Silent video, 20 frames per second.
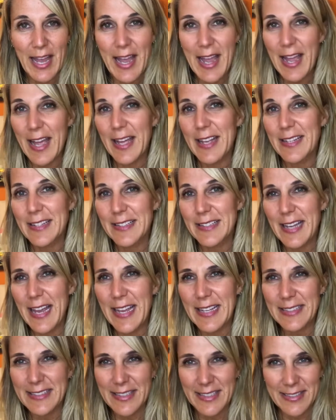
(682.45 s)
and
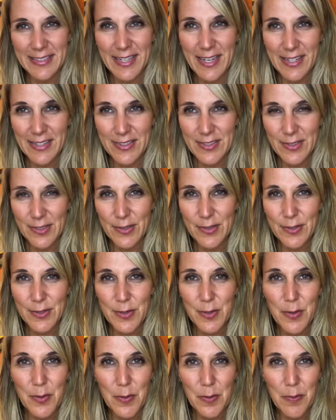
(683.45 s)
taste and texture
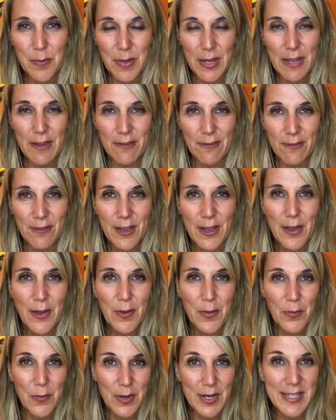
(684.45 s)
to beef?
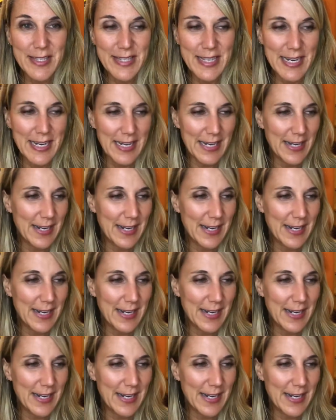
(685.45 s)
What is in it?